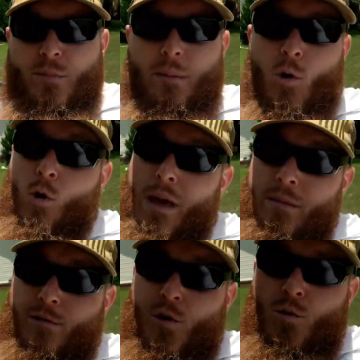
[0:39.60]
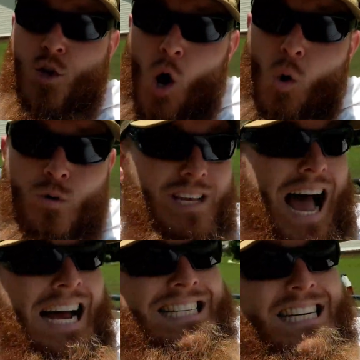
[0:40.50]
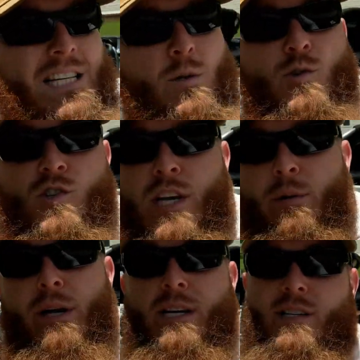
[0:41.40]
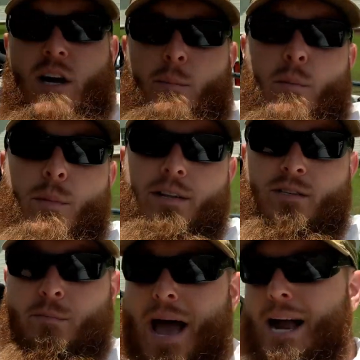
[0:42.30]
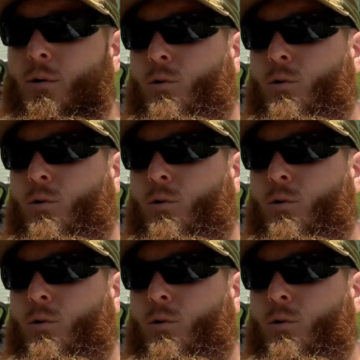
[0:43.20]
remember, or maybe if you don't, I did a little series a couple months back